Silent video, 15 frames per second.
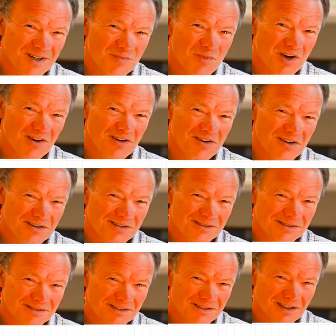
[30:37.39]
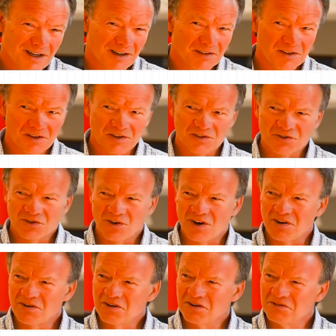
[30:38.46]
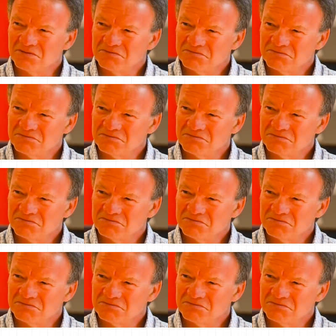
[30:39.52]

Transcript: America, under the trunk,